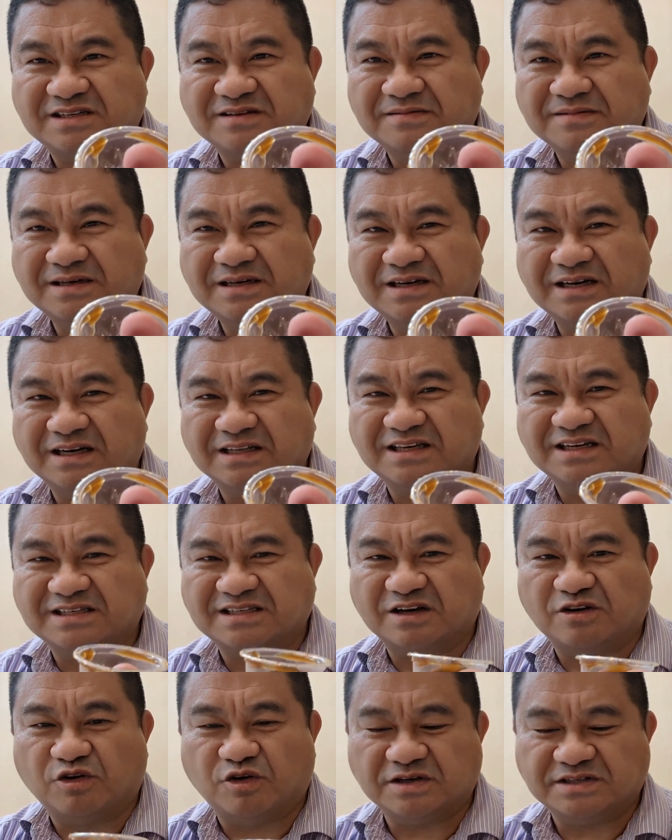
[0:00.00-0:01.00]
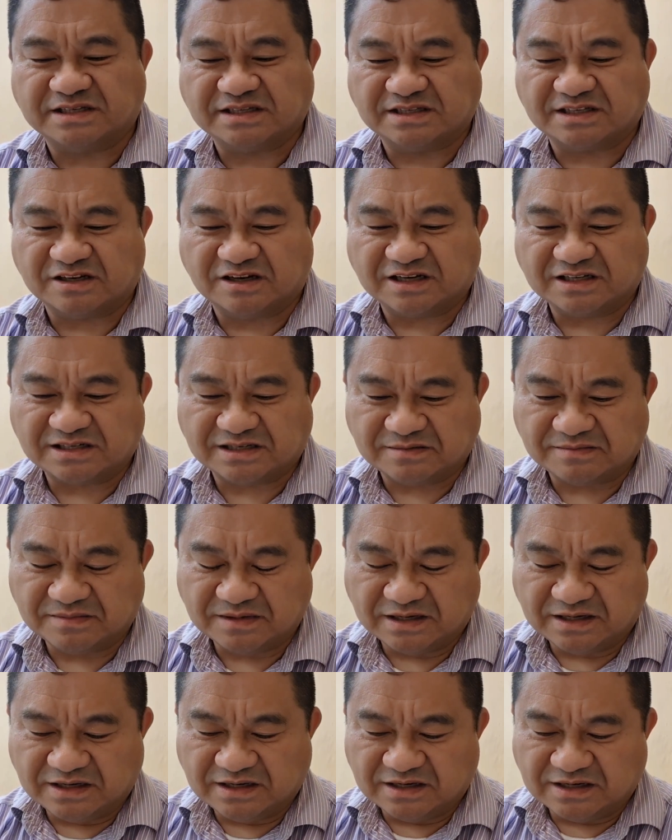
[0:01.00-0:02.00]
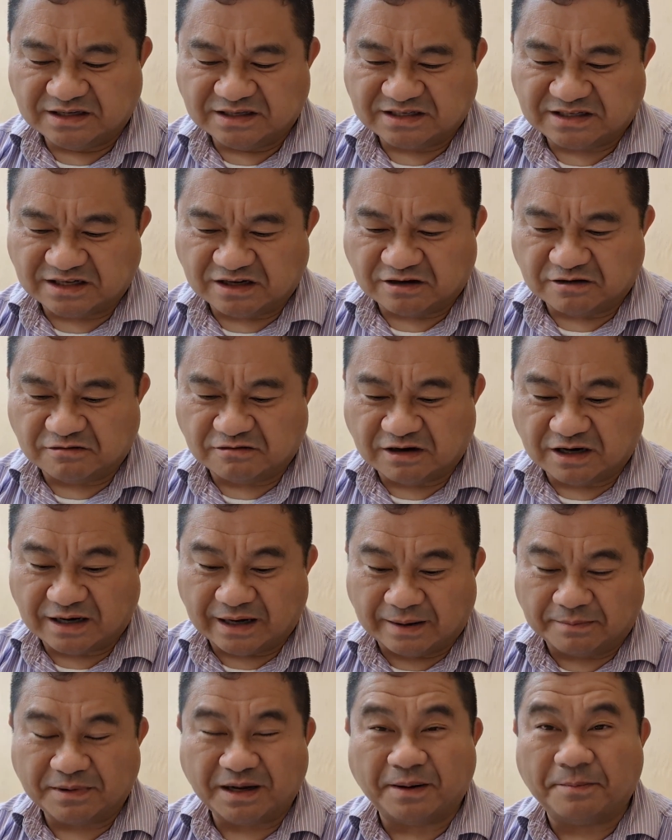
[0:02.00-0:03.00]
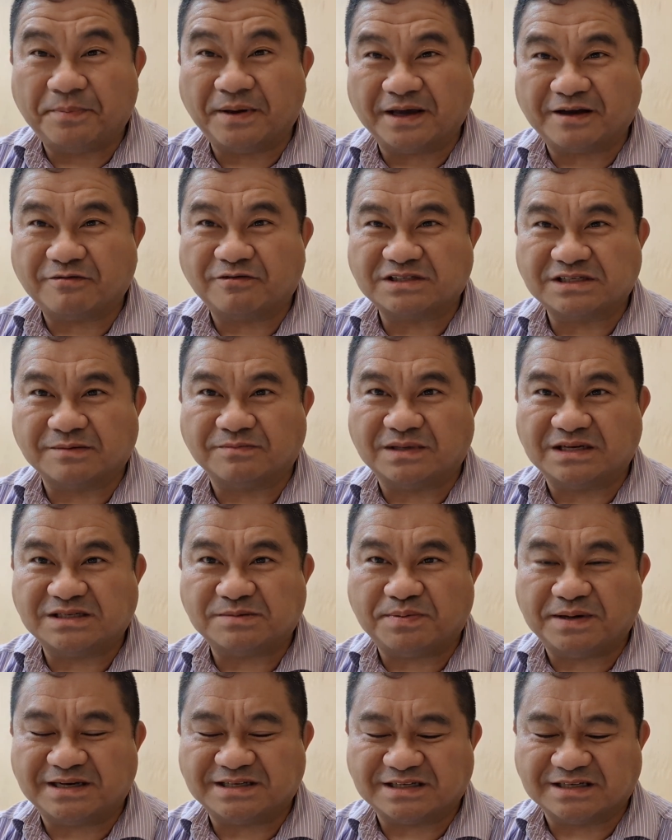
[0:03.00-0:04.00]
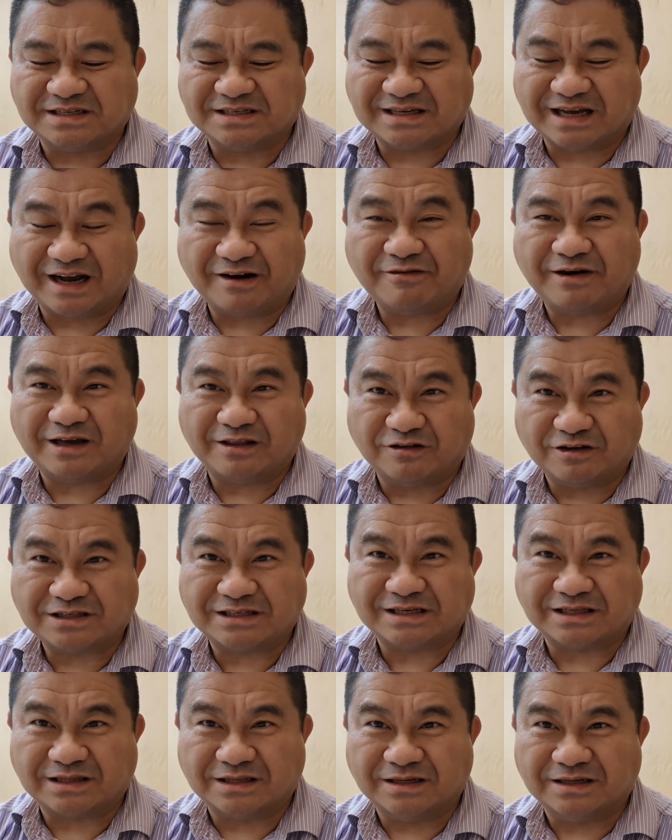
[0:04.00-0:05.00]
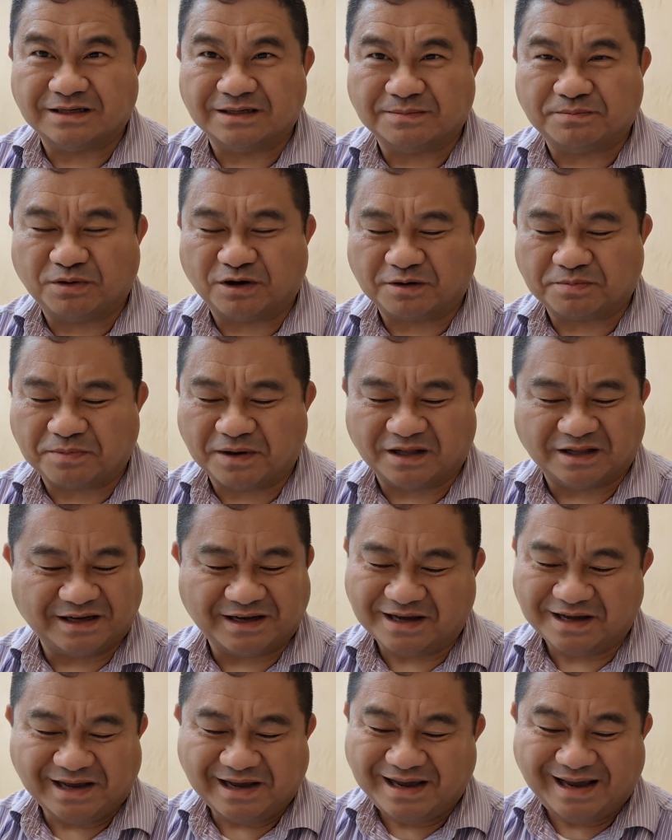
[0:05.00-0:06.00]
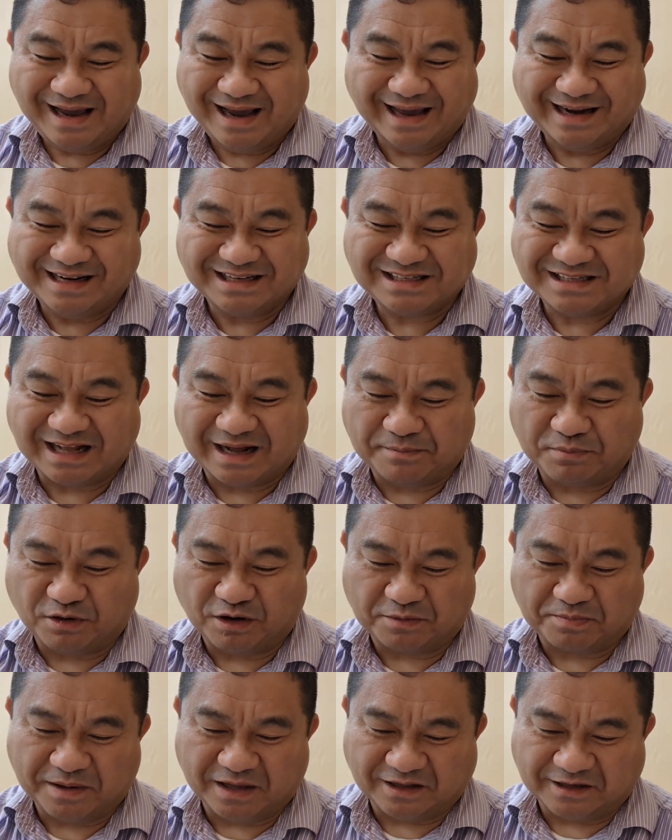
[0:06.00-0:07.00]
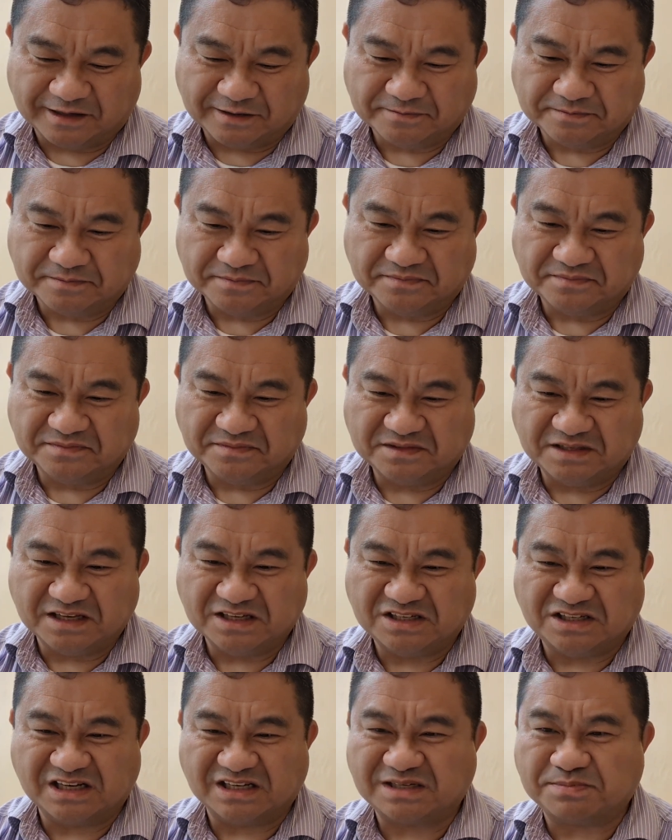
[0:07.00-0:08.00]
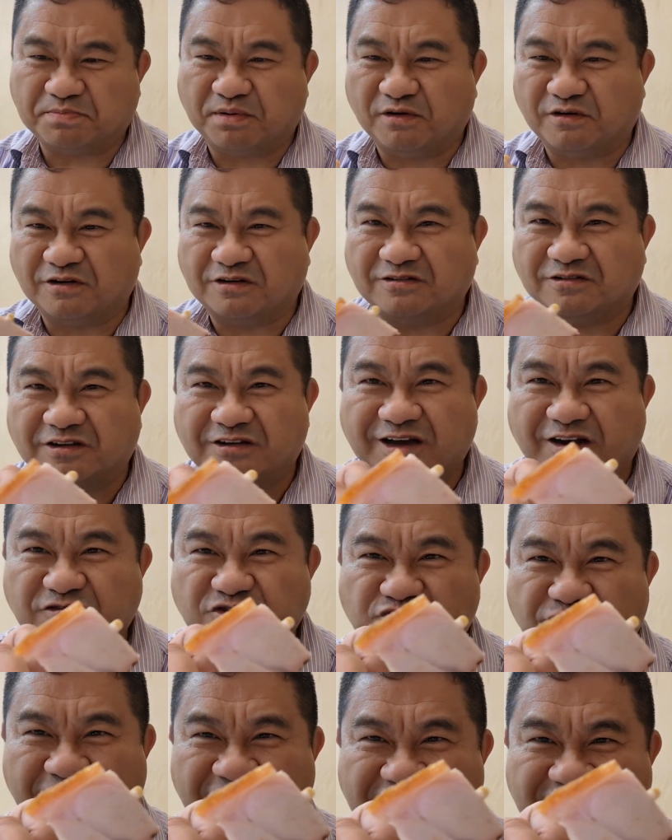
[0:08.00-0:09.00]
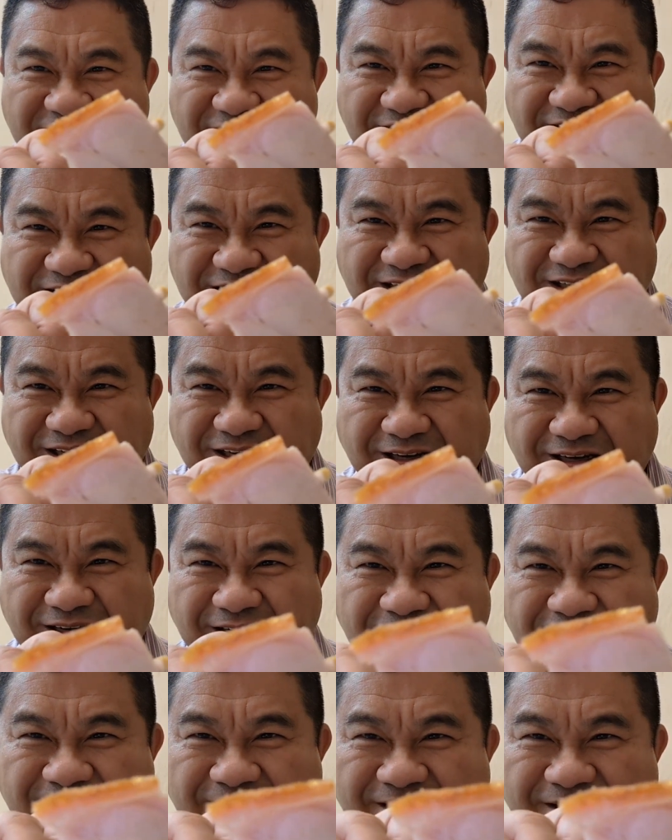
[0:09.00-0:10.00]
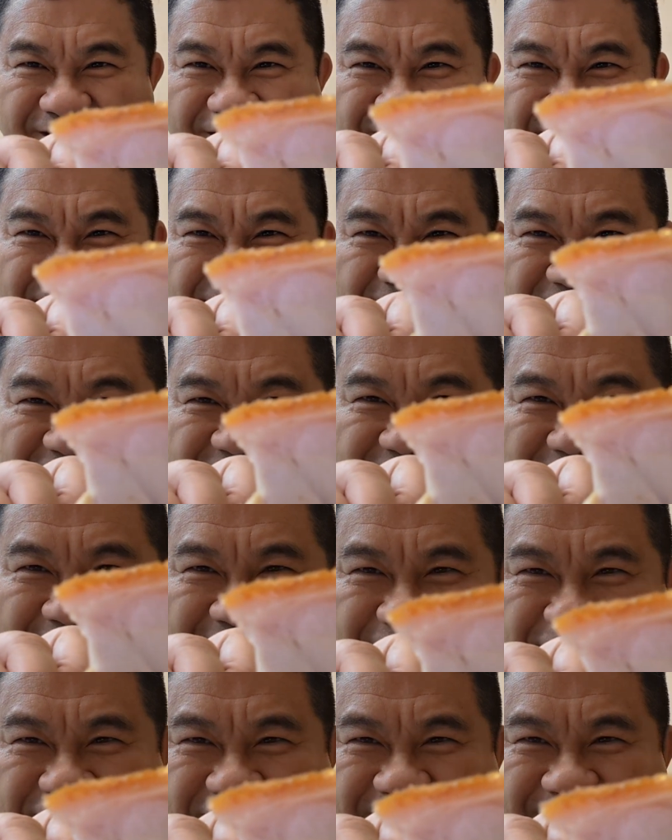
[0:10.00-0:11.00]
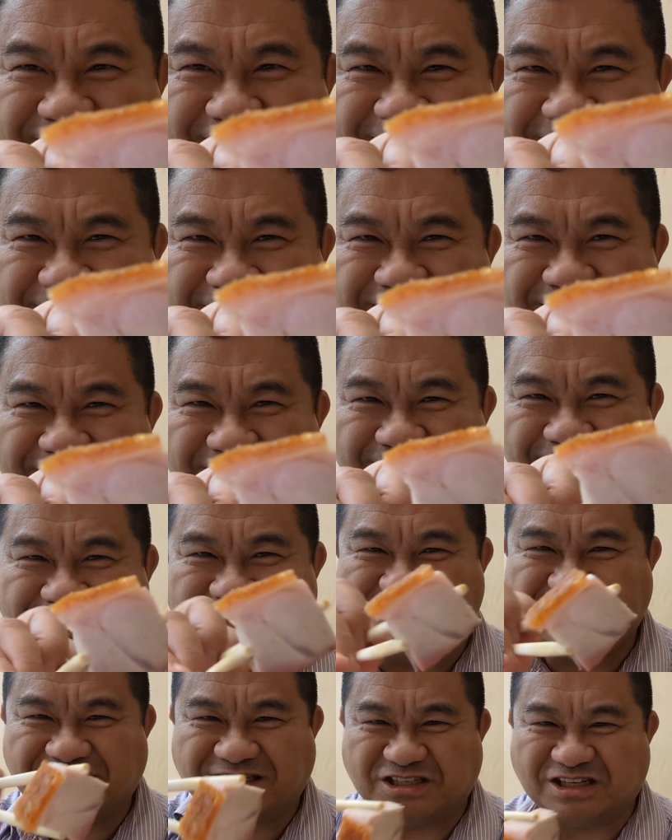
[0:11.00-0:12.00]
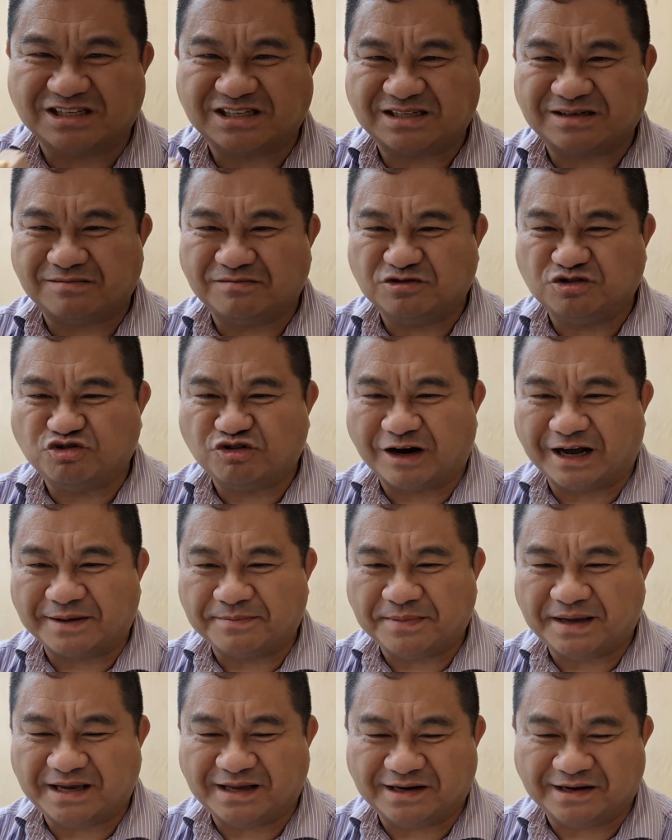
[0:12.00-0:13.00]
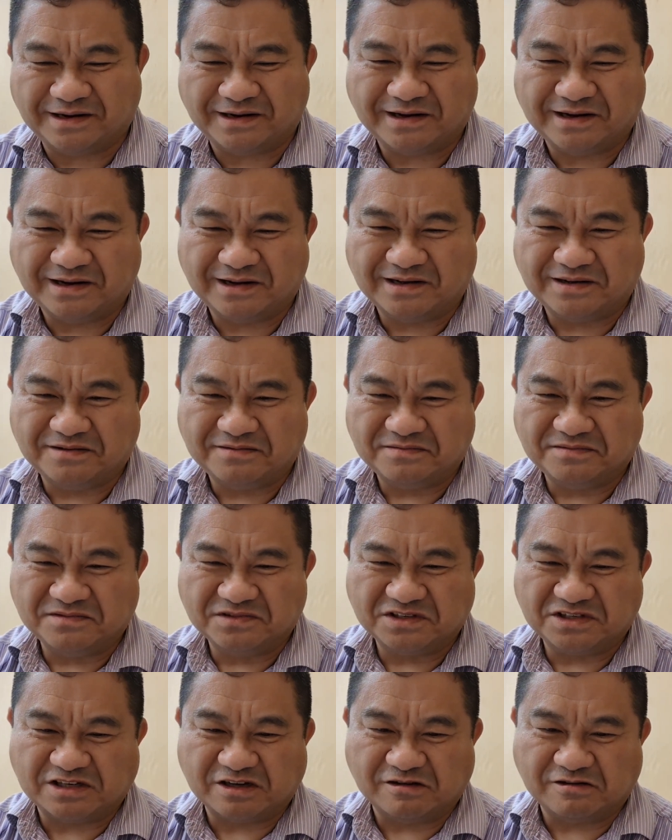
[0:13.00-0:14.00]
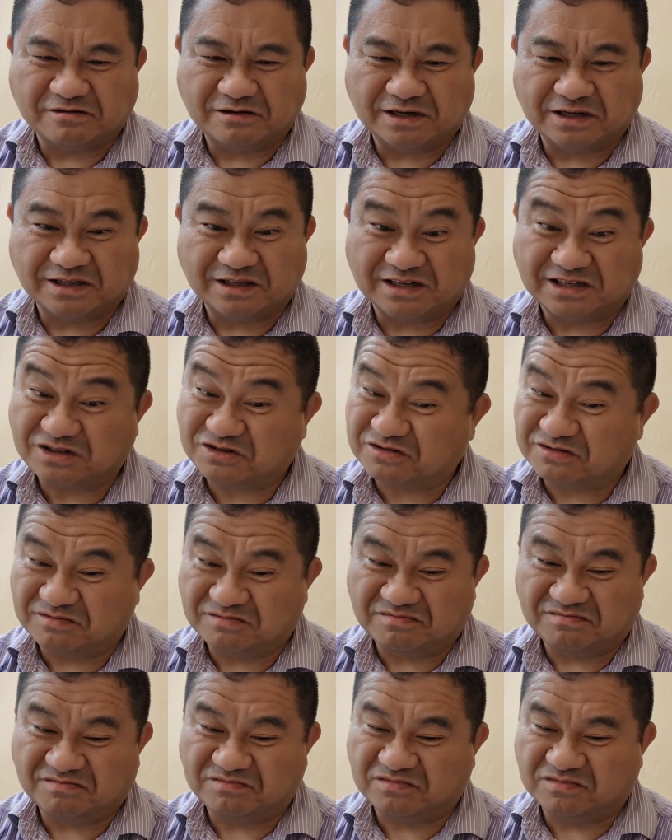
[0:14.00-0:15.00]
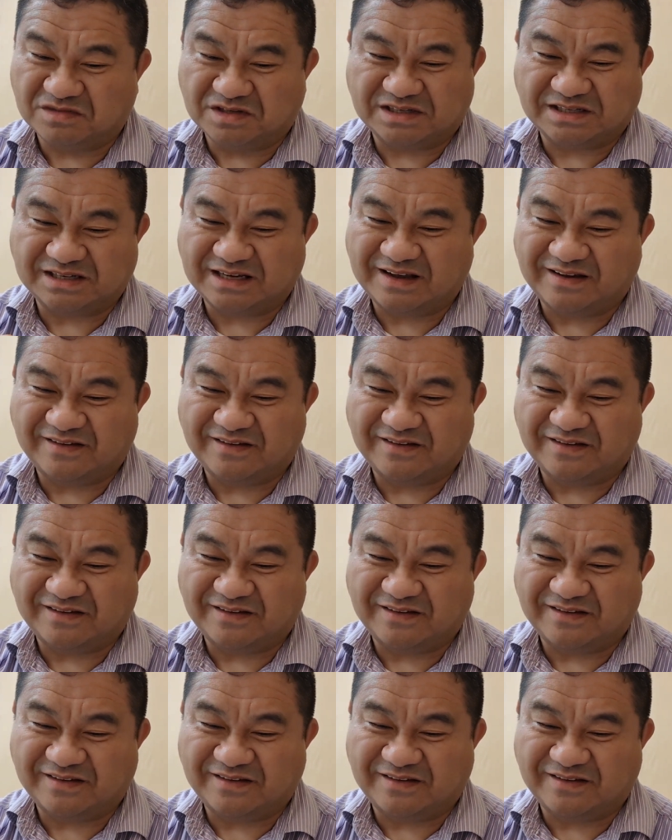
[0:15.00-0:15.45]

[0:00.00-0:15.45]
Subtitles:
It is a hoisin sauce. So I'm going to pick some of these pieces. I already looked at the pork belly, and it's not pork belly. It's just pork. Look how dry this is. The entire thing is just dry meat. So let's see if